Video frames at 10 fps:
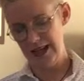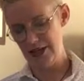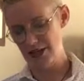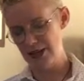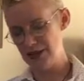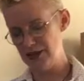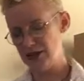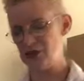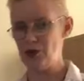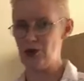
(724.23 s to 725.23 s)
In
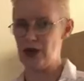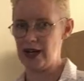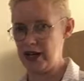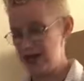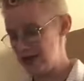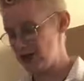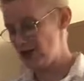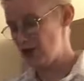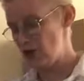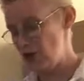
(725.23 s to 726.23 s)
Jesus' story, it's
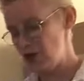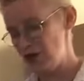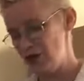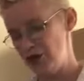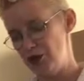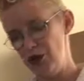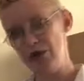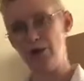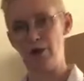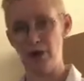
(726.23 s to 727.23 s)
not the
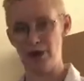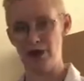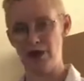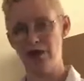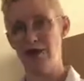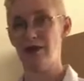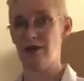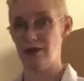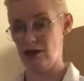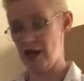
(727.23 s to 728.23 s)
Jewish person
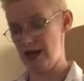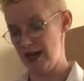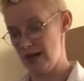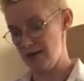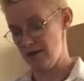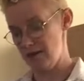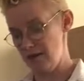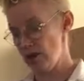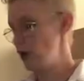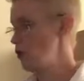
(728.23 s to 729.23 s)
like him
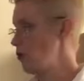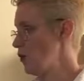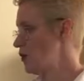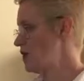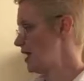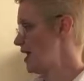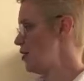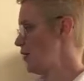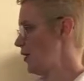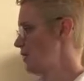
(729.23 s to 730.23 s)
who was the
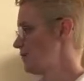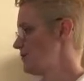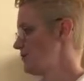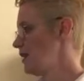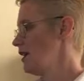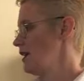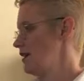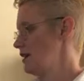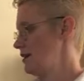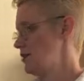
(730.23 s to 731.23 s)
hero.
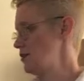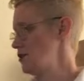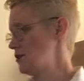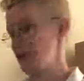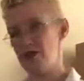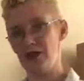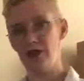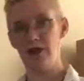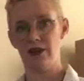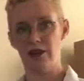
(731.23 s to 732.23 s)
The Jewish person
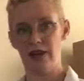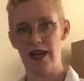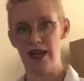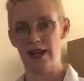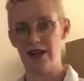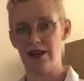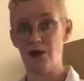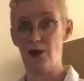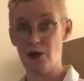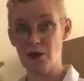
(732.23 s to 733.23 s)
here
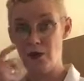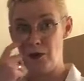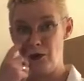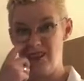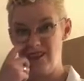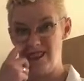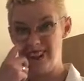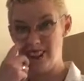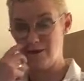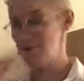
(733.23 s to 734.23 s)
was, of course, the
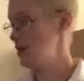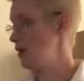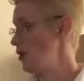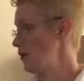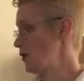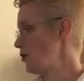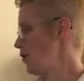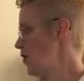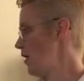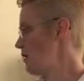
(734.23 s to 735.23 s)
victim of the
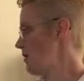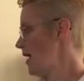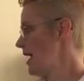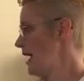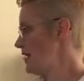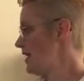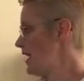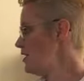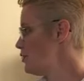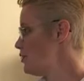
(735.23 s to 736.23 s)
crime. And
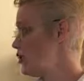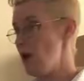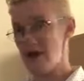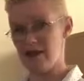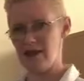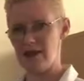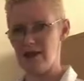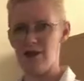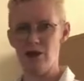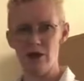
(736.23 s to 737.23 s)
then two others,
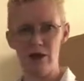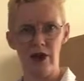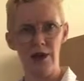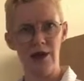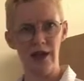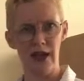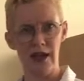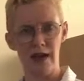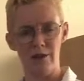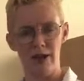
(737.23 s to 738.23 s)
good,
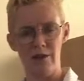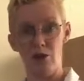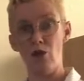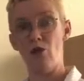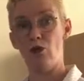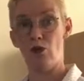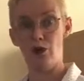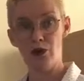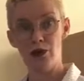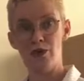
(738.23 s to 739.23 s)
upstanding people,
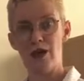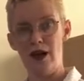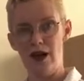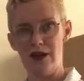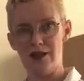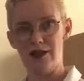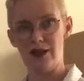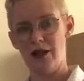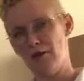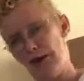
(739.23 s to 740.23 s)
walked past.
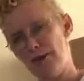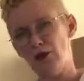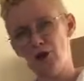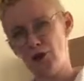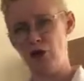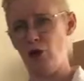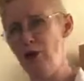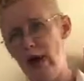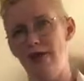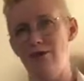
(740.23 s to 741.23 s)
People who
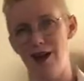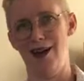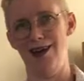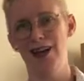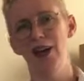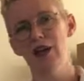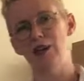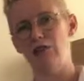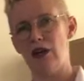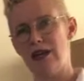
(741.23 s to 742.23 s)
could have done
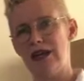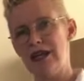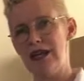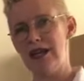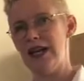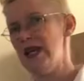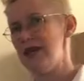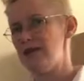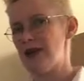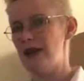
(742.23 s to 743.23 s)
the right thing
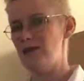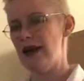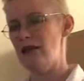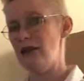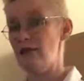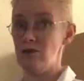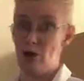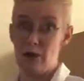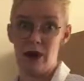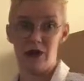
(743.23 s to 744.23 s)
if they'd maybe
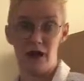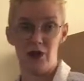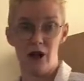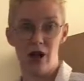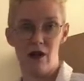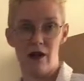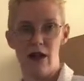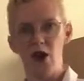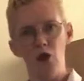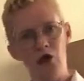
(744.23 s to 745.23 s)
not been in such a hurry
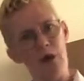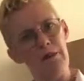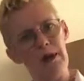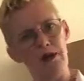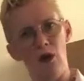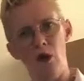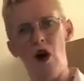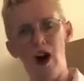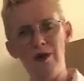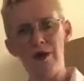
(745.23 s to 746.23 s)
or not been so
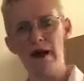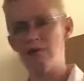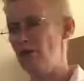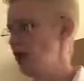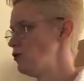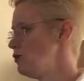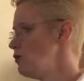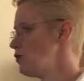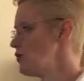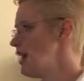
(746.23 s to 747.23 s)
hidebound by
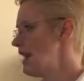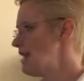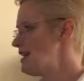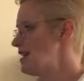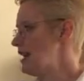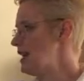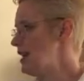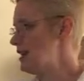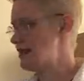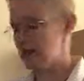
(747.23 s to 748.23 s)
rules. Instead,
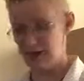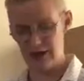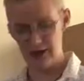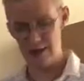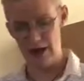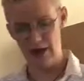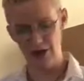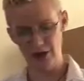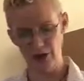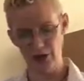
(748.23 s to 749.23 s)
it's the
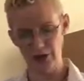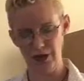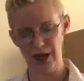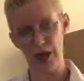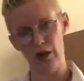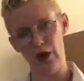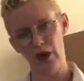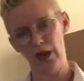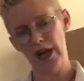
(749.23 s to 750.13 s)
Samaritan who's the hero.